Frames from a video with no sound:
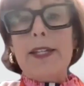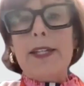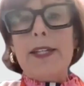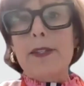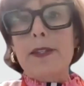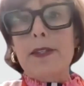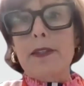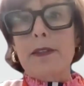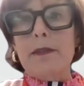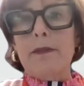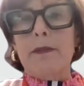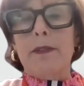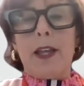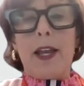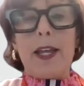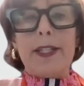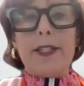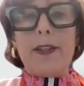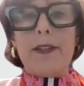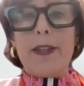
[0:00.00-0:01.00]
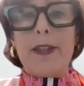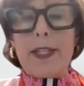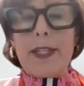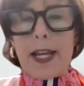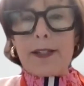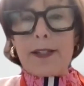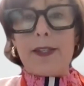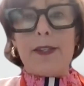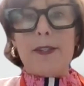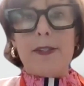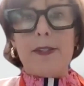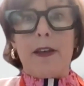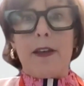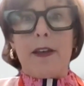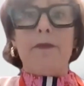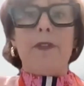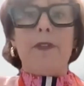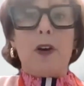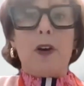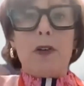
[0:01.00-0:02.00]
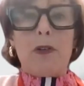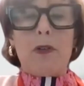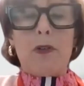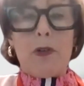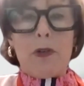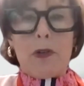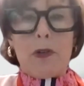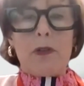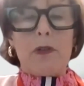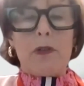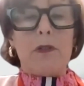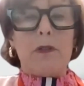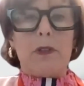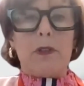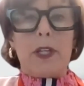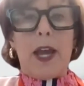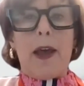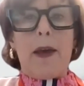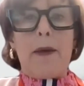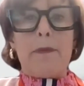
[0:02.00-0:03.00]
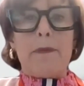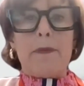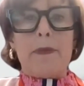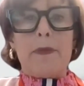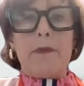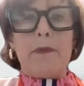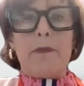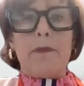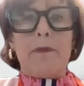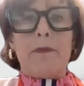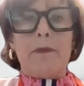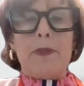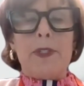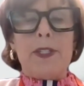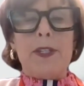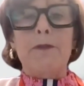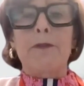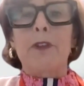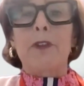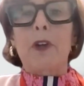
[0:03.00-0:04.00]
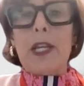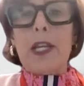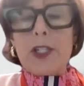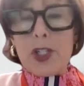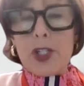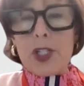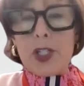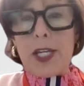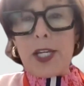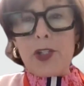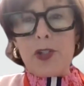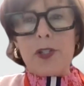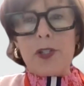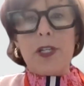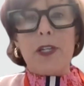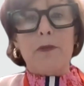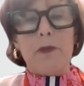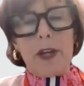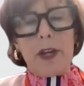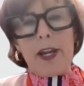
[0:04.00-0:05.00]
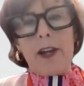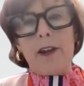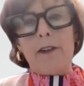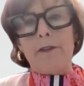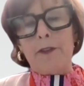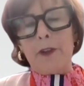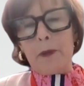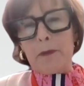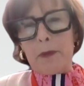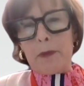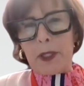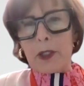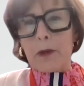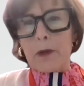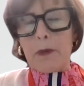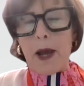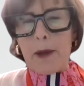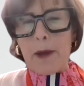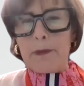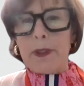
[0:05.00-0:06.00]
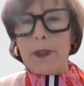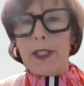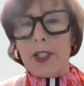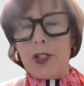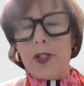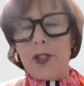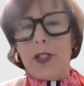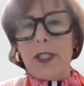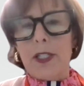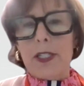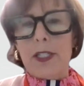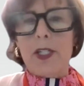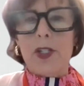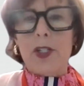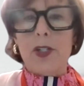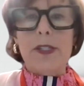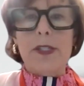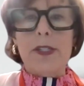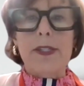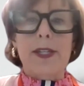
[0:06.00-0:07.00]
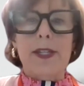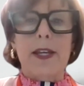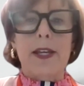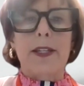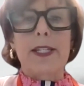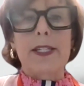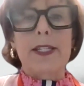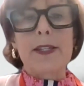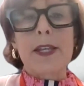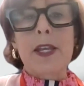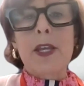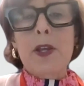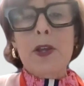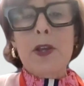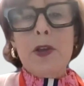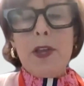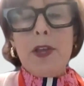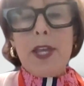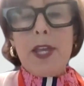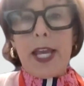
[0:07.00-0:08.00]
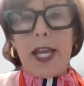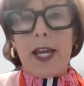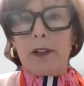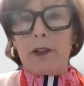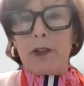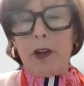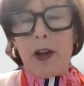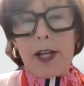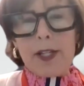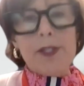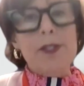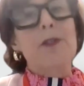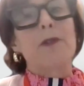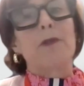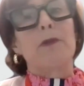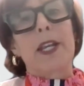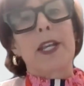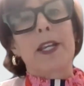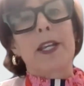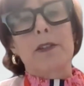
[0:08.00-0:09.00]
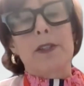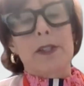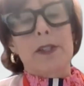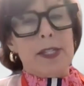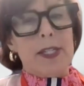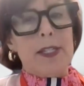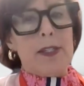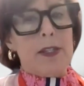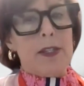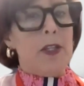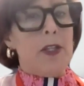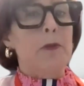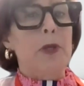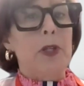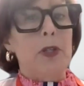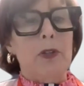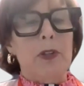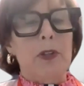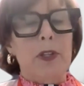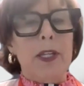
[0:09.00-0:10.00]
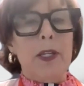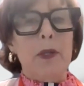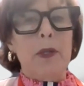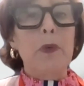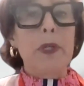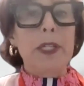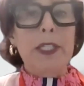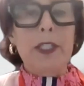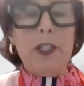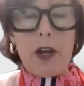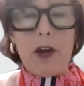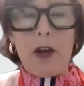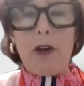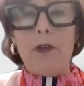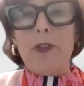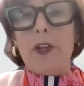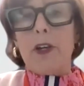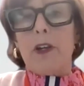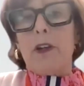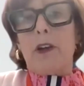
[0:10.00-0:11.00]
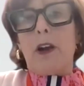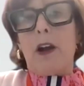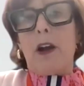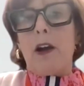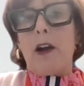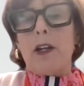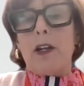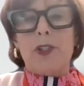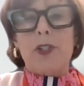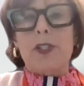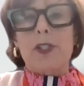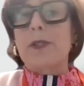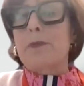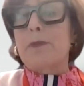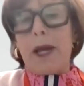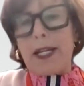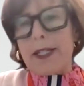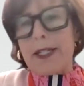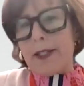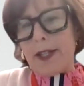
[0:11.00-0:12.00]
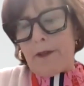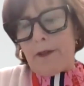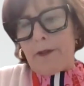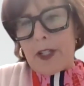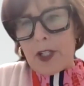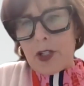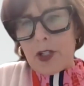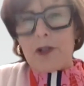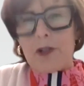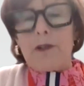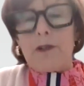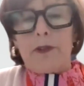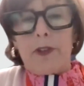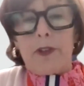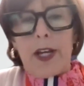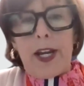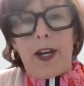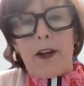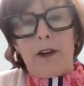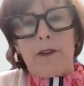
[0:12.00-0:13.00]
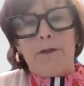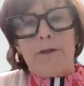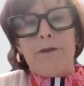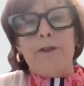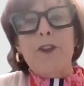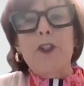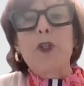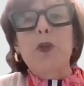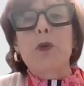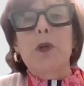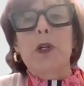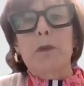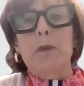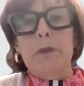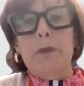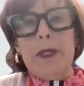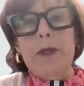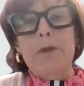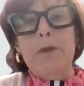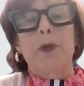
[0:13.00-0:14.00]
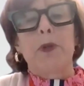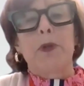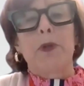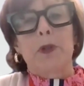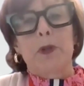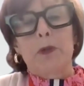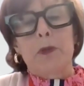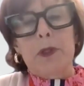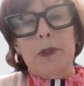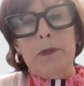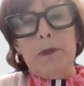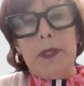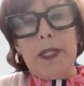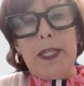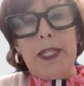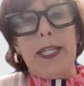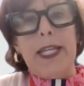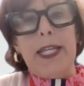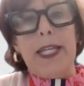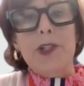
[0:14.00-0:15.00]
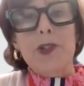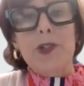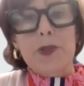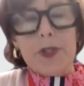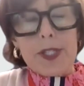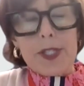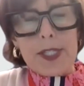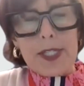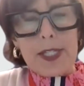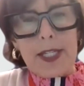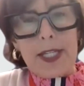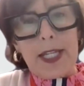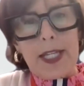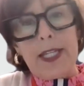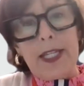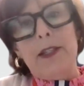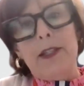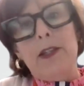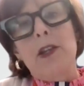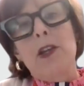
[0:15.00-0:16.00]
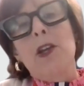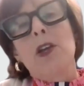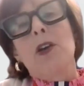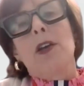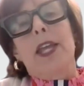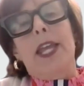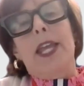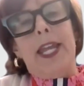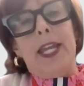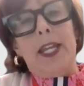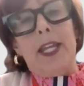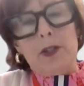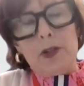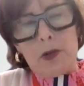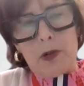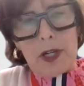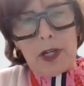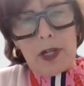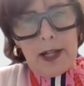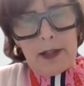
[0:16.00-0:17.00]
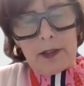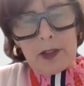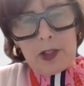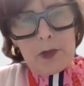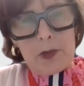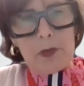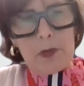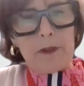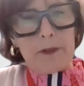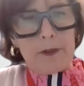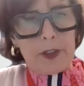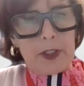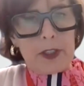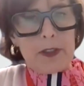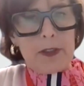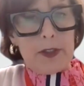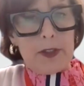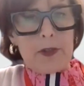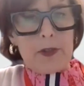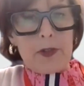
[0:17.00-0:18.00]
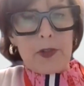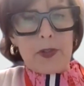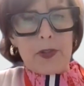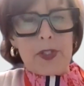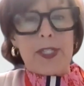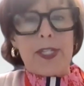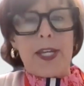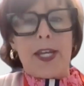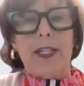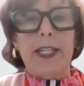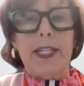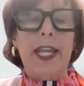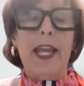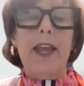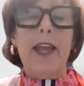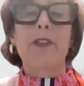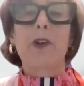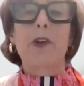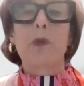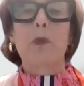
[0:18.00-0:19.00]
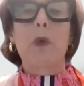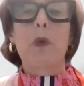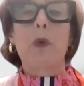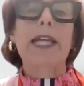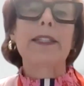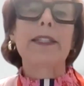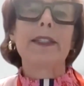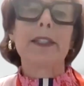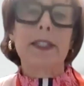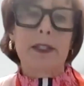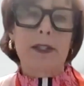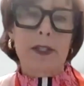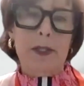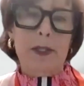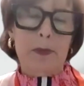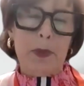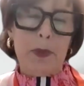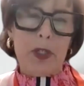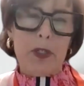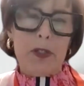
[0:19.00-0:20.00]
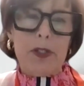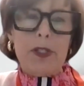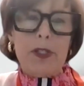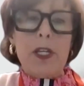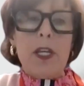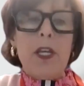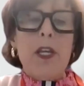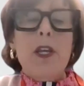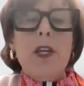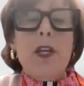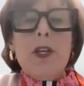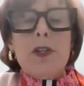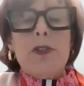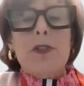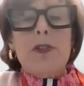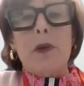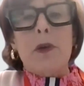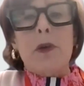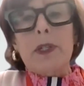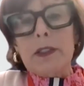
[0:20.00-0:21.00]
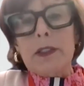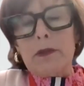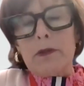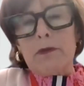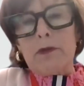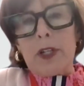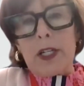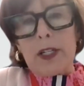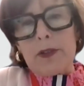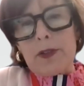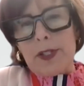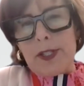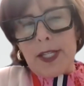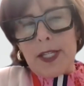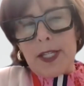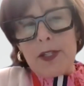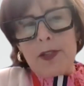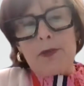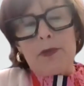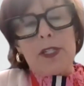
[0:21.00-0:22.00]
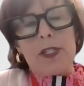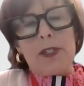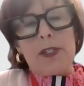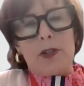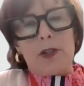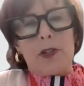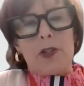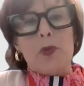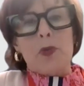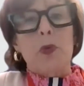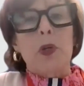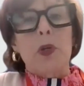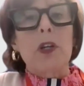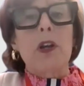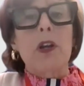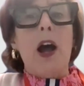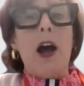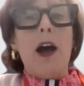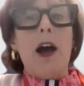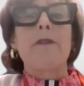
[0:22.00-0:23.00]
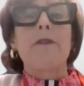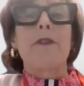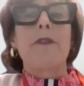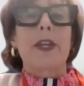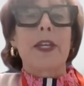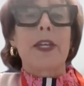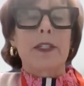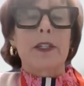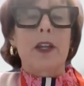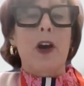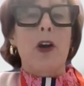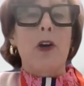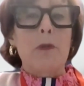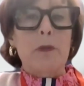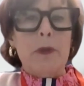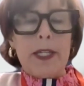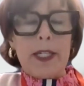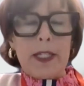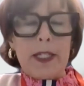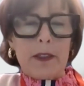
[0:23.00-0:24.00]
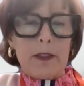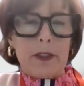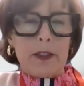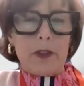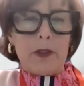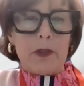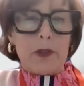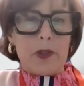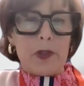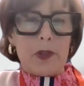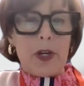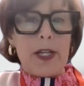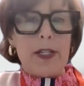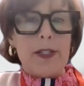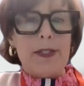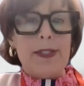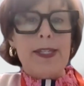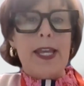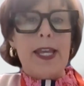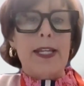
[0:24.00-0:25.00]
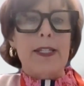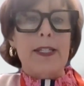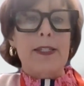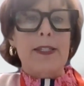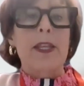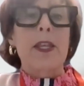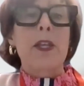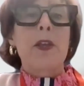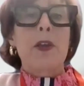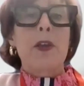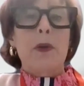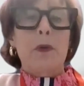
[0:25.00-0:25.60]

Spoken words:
that's kind of the nexus of the whole differentiation in rare from bigger population condition studies. Across the rare disease community, we know there are, just by definition of rare, fewer people who would be interested in and or eligible for a clinical study, and they're widely dispersed. So in rare disease research, we're often opening clinical trial sites